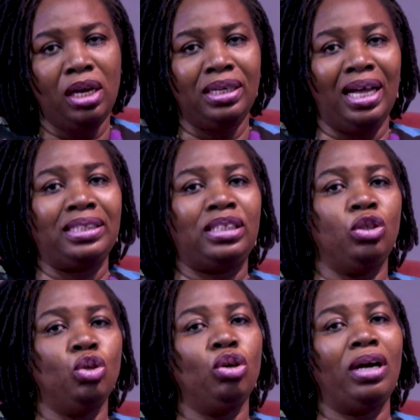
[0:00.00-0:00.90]
That, you
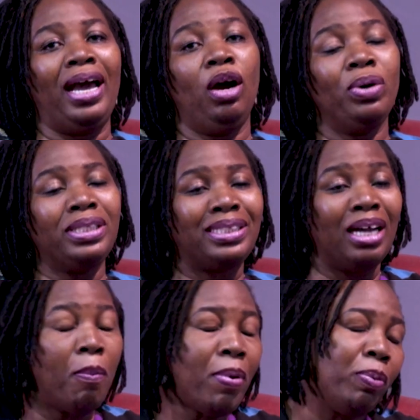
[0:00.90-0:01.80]
know, I always
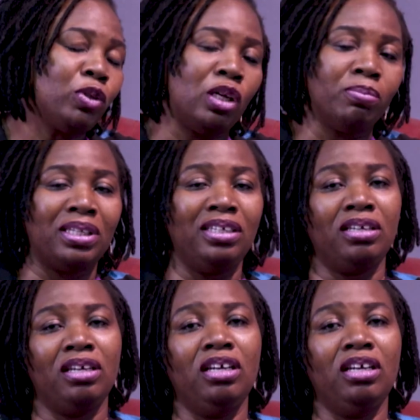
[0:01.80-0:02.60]
tell people something.